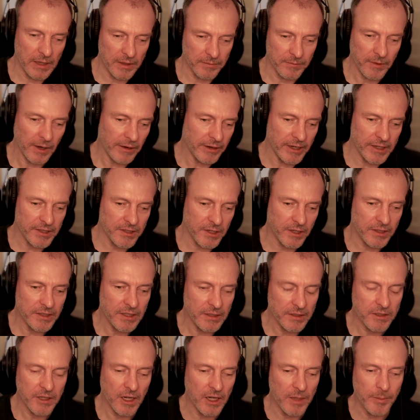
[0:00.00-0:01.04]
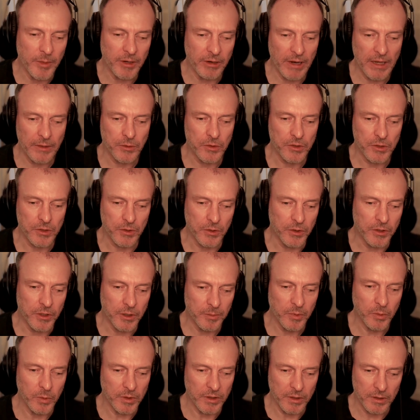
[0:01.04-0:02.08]
a very exciting time around
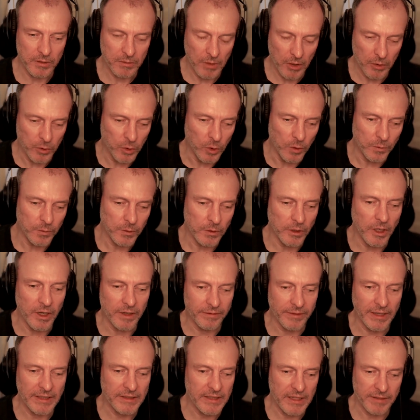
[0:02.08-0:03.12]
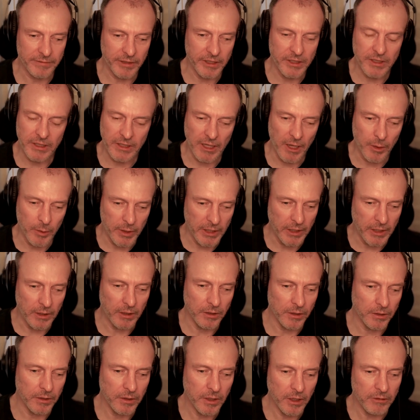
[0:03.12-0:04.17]
Europe with an awful lot of activity going on